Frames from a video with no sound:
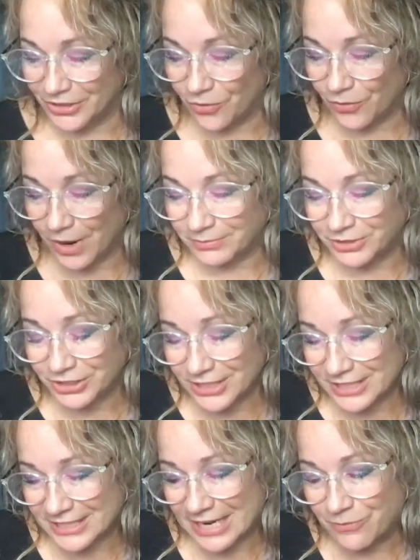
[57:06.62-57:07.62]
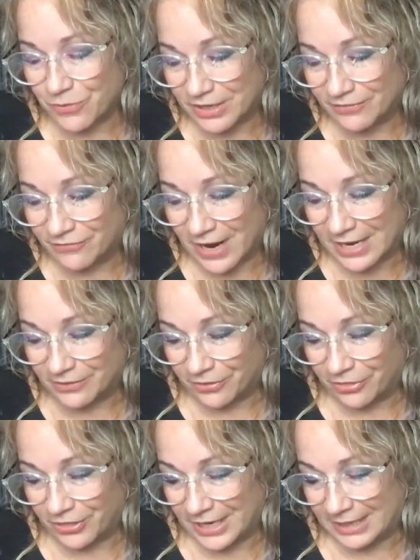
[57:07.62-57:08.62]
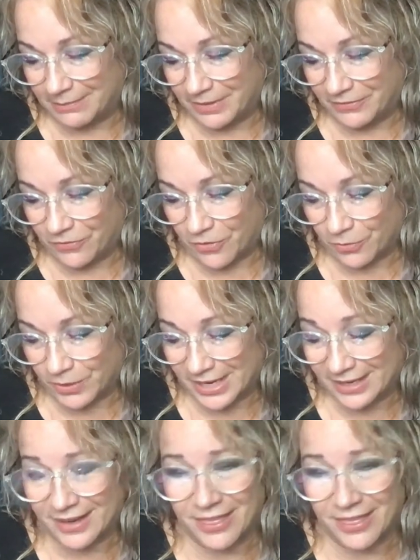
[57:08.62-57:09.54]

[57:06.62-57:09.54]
know, I'm just going to say one final thing before we end.